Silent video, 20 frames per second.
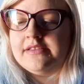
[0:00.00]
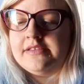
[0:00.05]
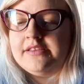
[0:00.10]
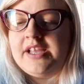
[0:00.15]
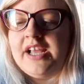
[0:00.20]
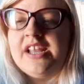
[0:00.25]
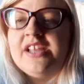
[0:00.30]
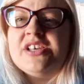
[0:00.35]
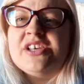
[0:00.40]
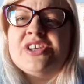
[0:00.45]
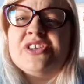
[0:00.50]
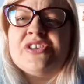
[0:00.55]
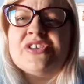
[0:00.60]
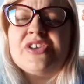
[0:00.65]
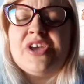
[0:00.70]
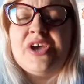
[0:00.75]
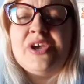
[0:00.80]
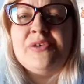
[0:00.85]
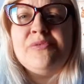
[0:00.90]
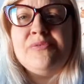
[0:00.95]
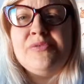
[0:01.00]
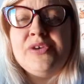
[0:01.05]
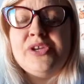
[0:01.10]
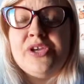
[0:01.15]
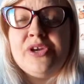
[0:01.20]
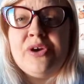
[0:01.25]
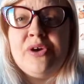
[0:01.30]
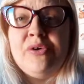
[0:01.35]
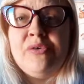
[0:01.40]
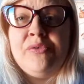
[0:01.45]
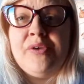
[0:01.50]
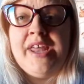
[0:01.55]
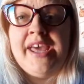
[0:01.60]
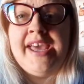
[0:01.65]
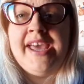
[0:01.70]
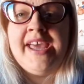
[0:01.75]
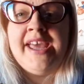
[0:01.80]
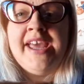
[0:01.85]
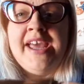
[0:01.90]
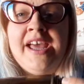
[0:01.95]
telescope, what you call
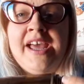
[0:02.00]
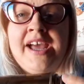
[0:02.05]
it,